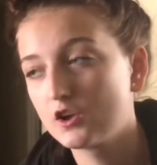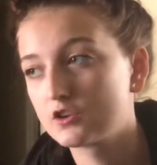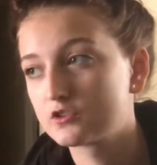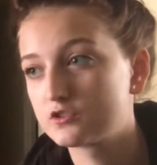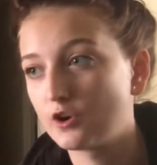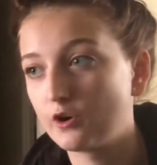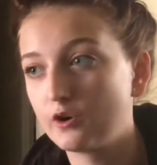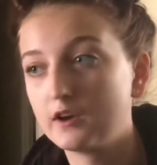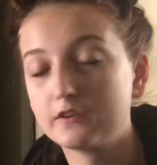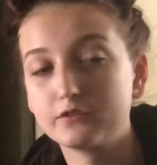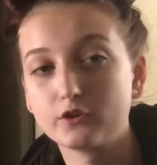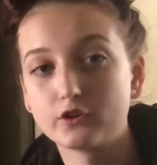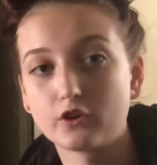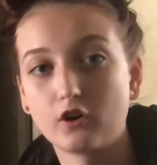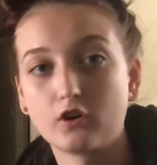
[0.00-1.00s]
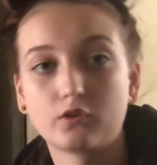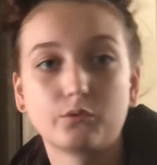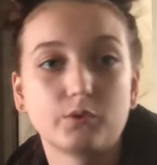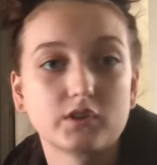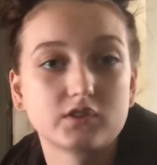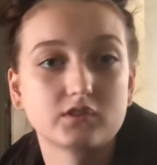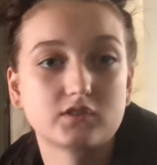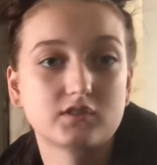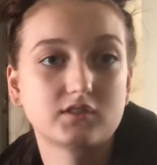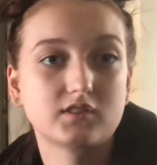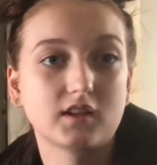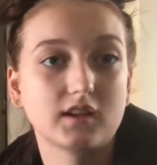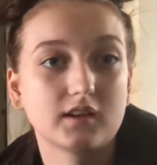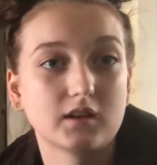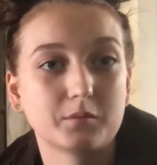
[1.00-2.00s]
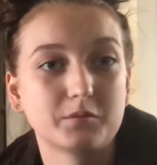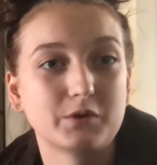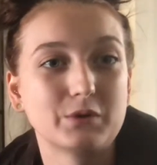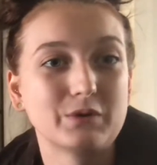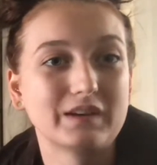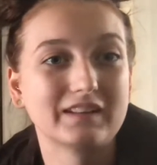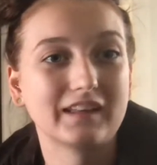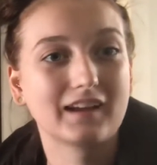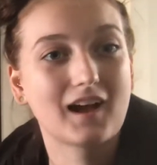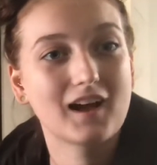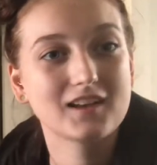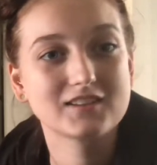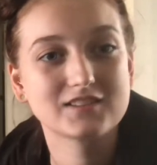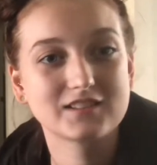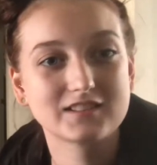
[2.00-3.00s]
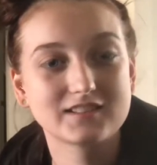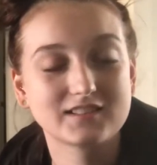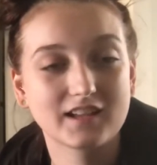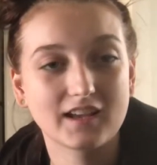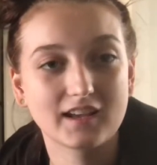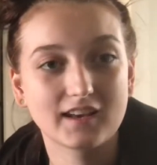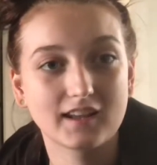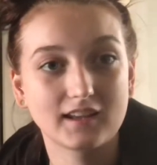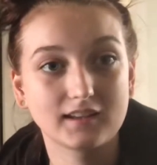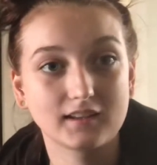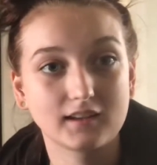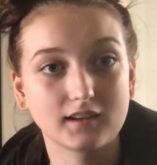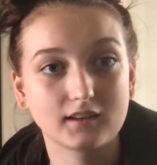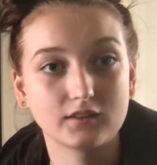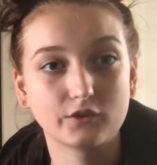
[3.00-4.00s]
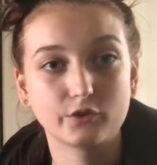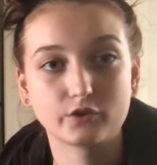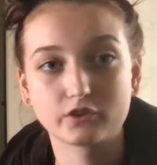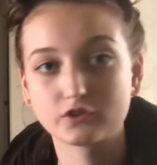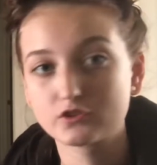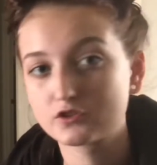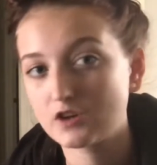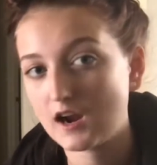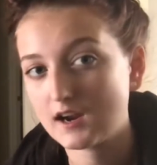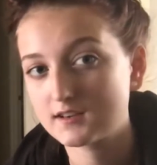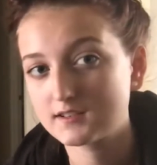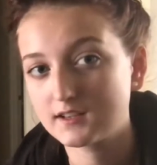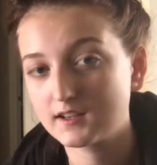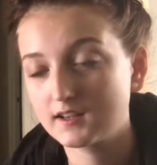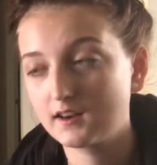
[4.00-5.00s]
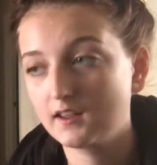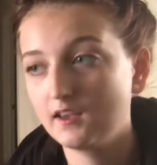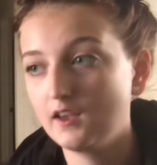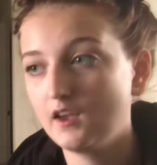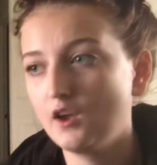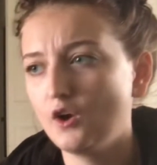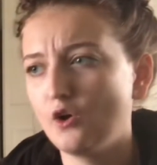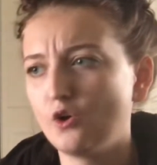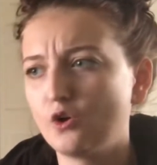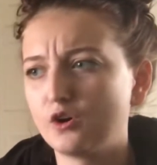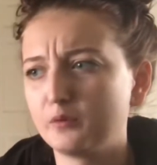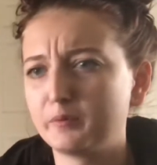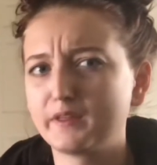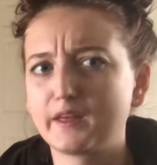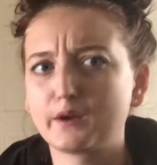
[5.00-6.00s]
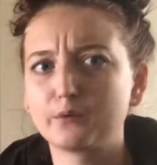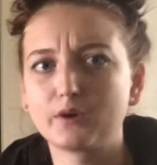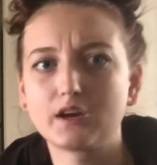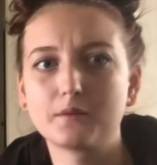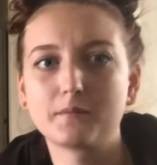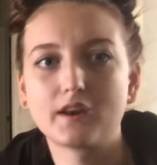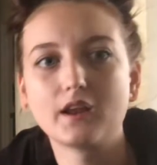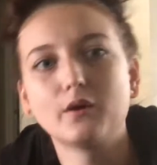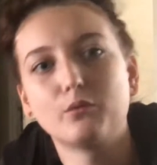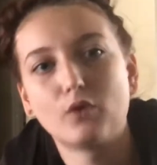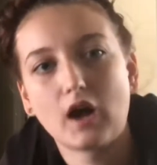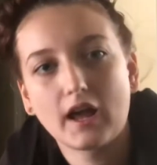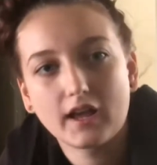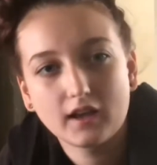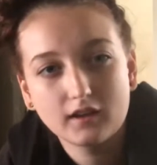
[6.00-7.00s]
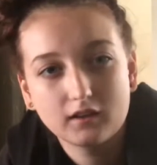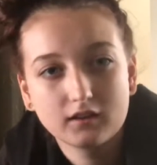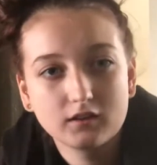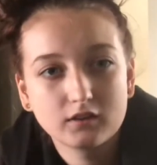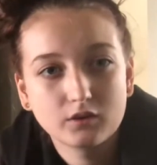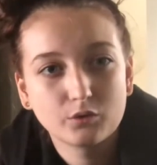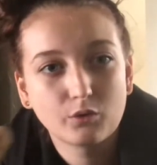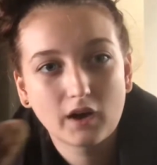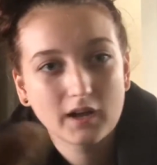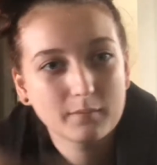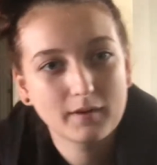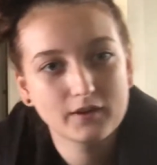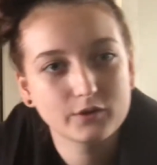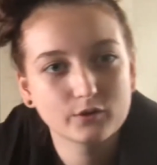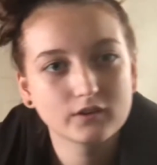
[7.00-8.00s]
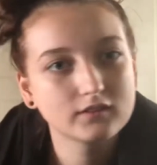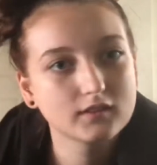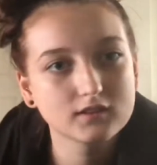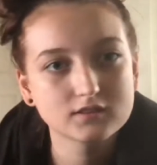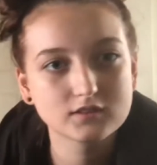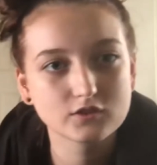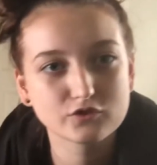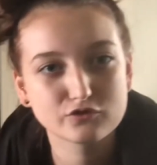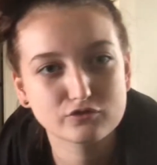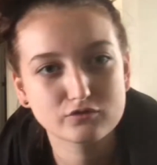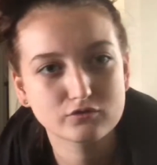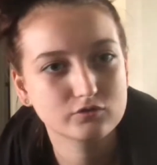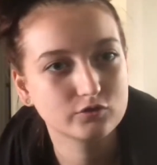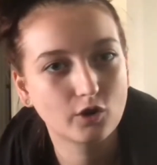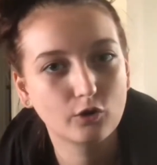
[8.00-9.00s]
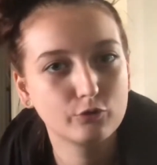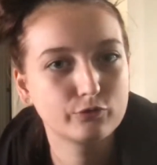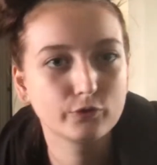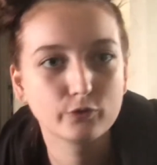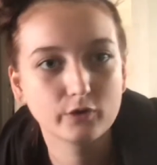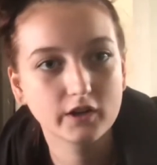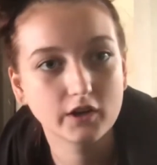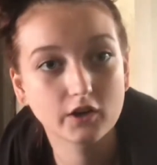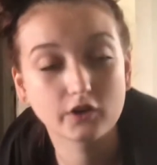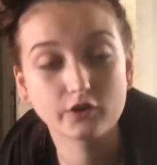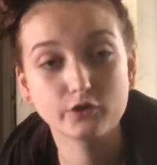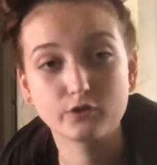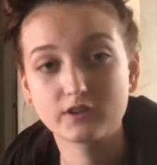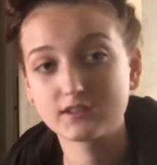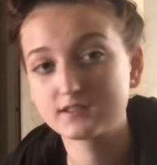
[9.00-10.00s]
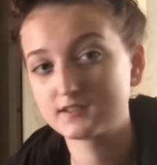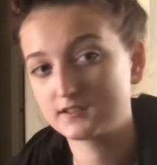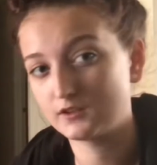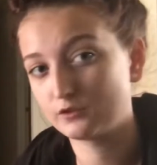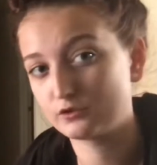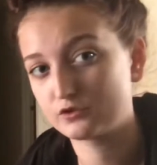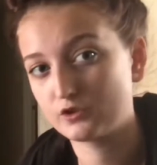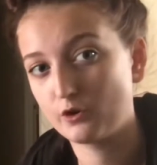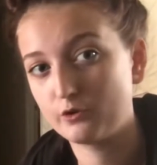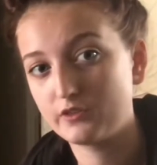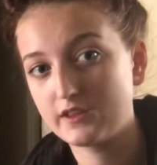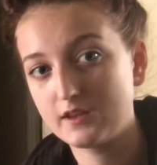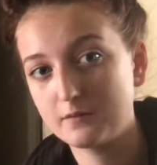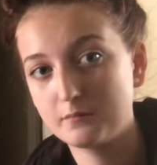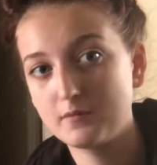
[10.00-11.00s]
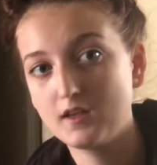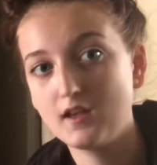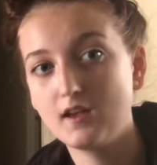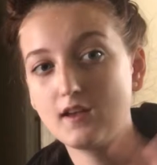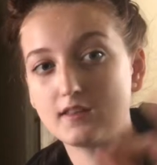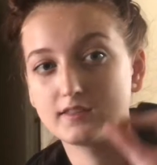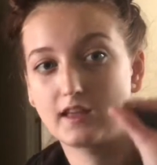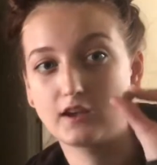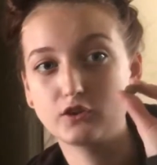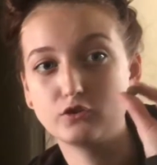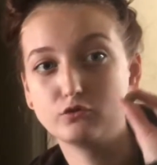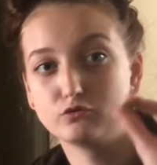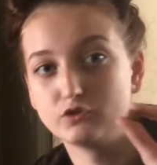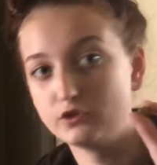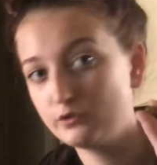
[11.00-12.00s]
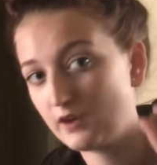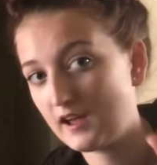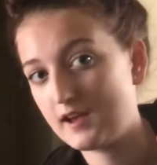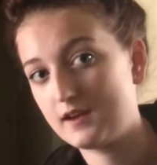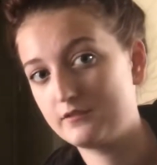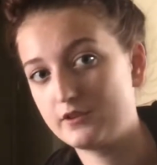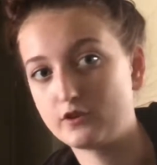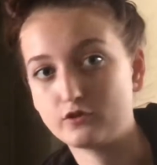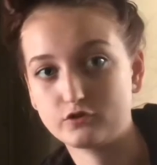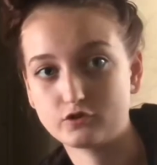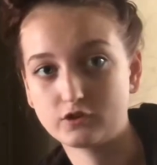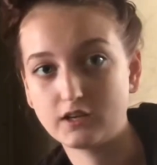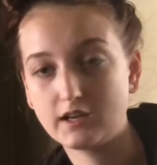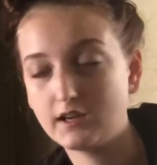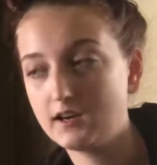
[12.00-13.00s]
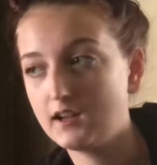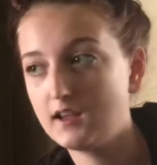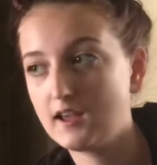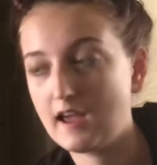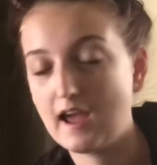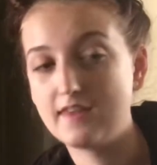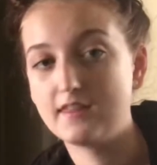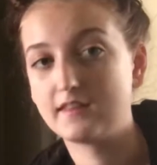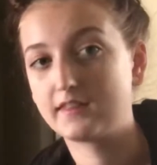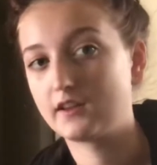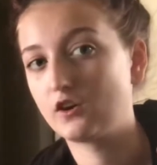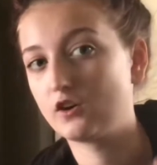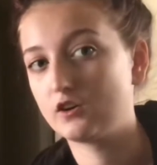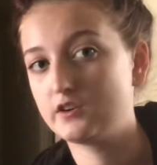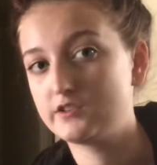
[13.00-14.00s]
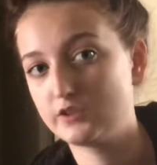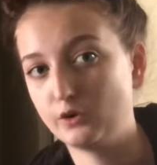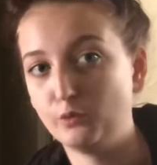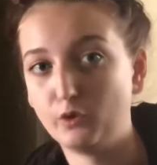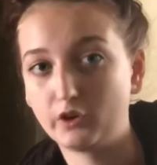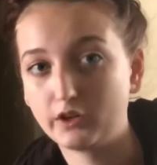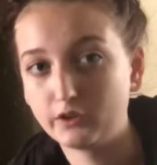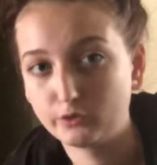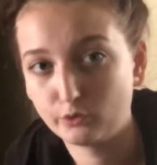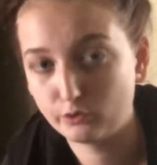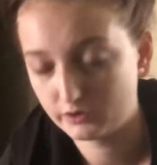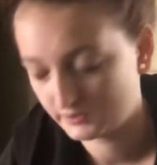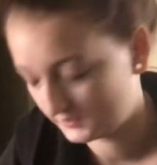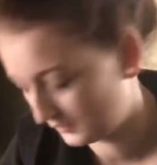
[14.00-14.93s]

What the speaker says: So if your dog wants to end up doing like Oz just did and get a little distracted, or be like, wait a minute, why am I doing this? There's no food here. You can still show them that you do have their treat and that they are still working towards